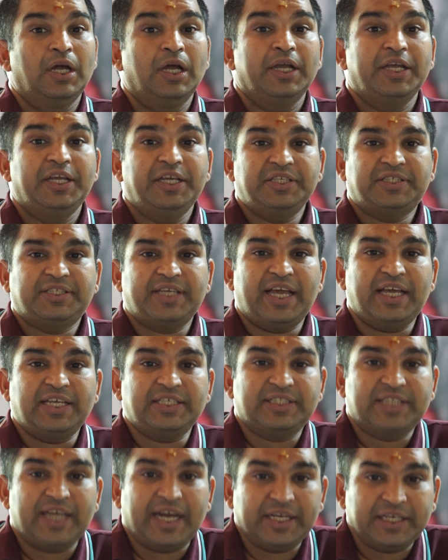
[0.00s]
he
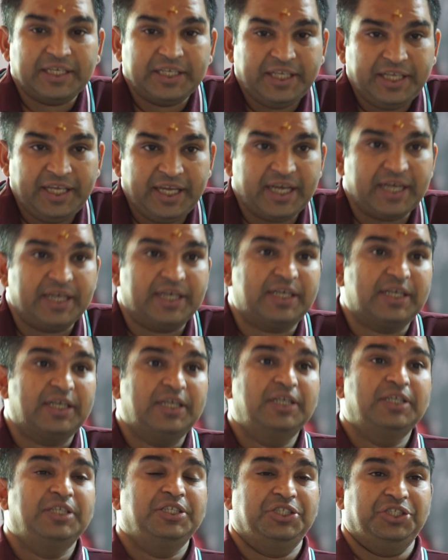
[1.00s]
says that here
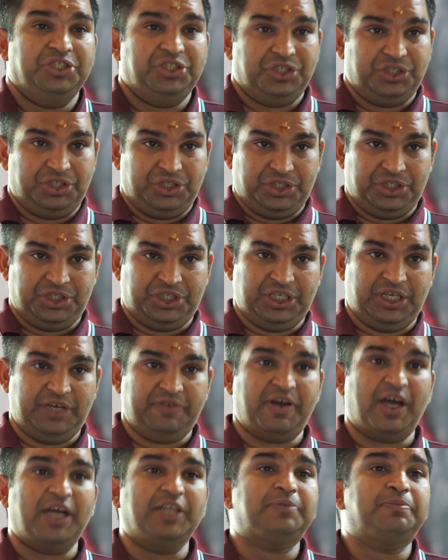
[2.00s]

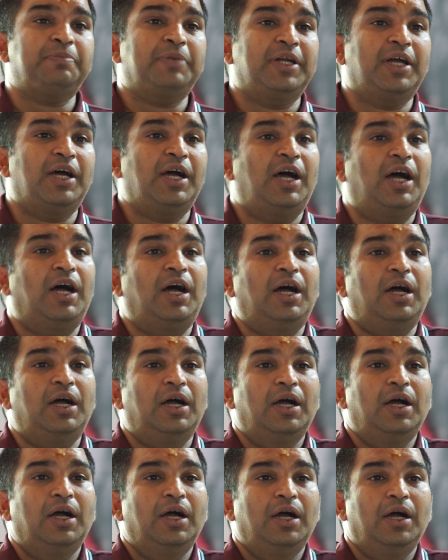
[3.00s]
Jivatmanaha
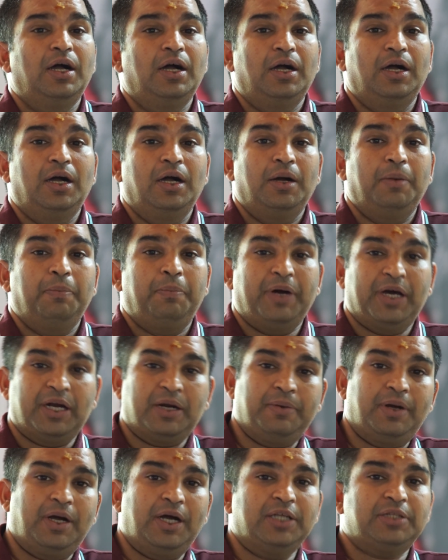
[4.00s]

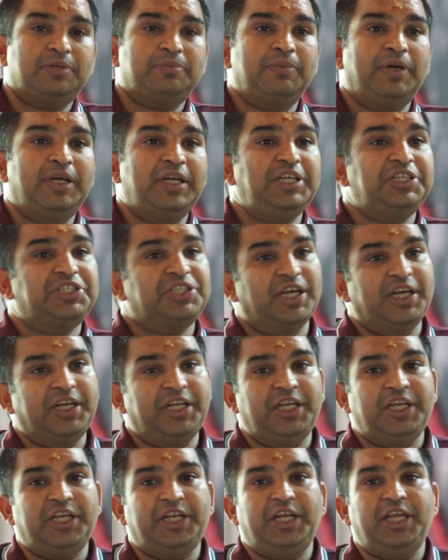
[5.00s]
Paramatmani
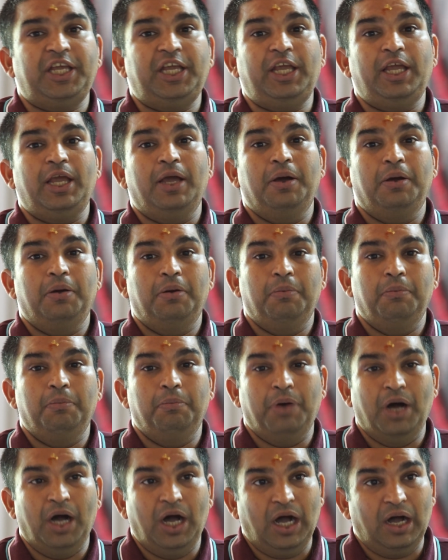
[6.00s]
Shariri
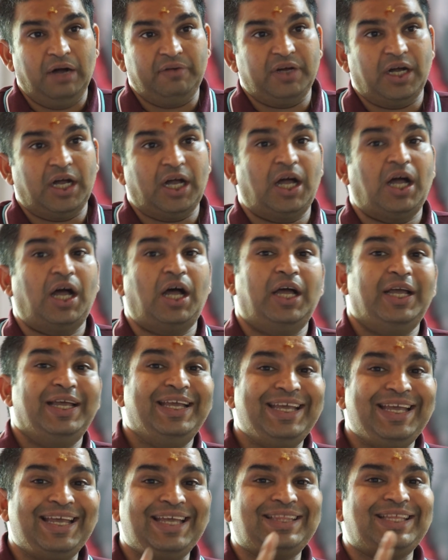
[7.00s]
Bhavaha
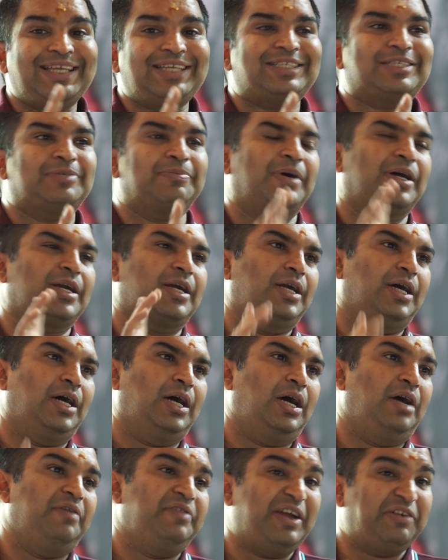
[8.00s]
Iti
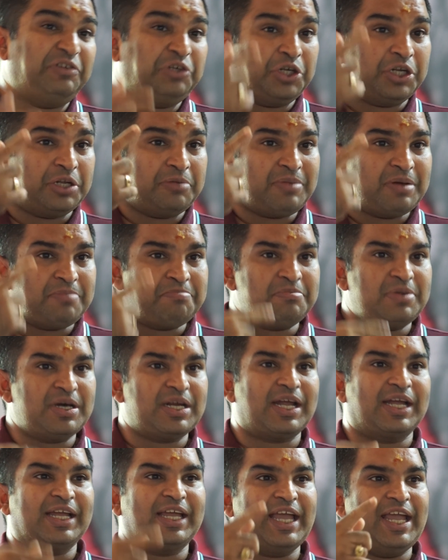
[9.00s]
Smaranaha. We have to remember
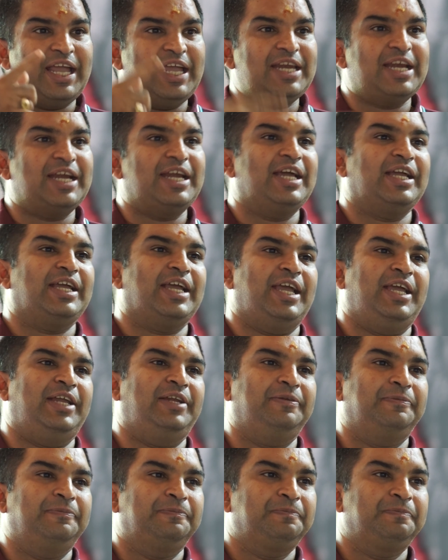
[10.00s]
again and again